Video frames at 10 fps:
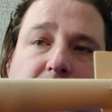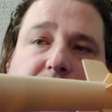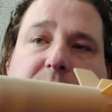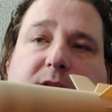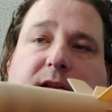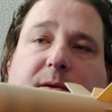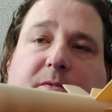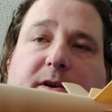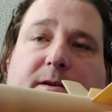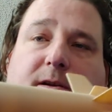Very clean
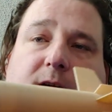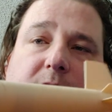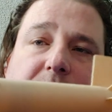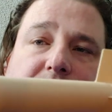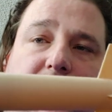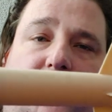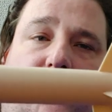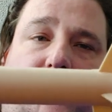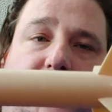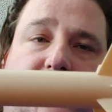print. I have no
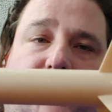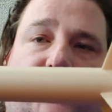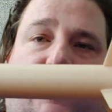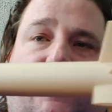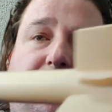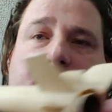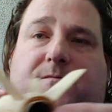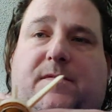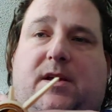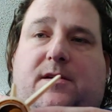complaints whatsoever.
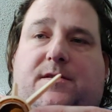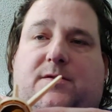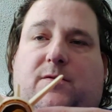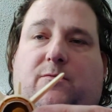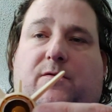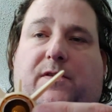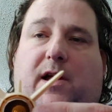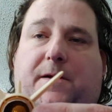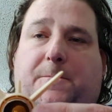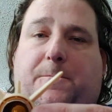This one will
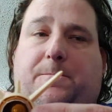fly.